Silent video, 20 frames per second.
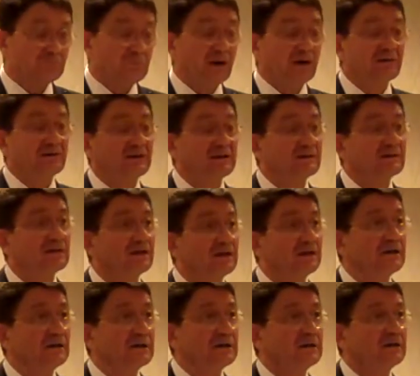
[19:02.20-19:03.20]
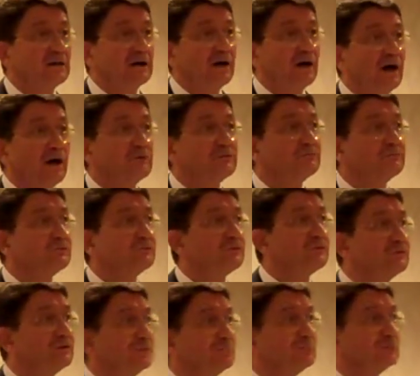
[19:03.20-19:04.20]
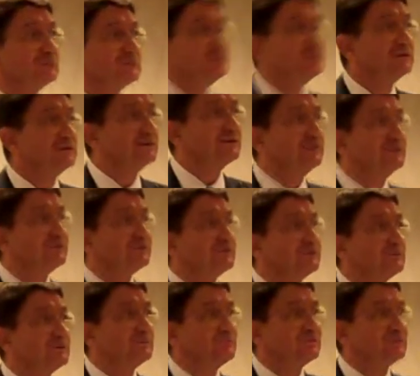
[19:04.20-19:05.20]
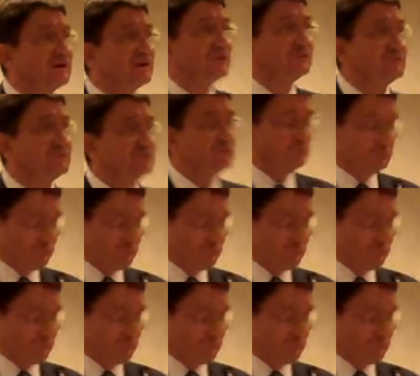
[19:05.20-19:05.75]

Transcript: barring any unforeseeable circumstance in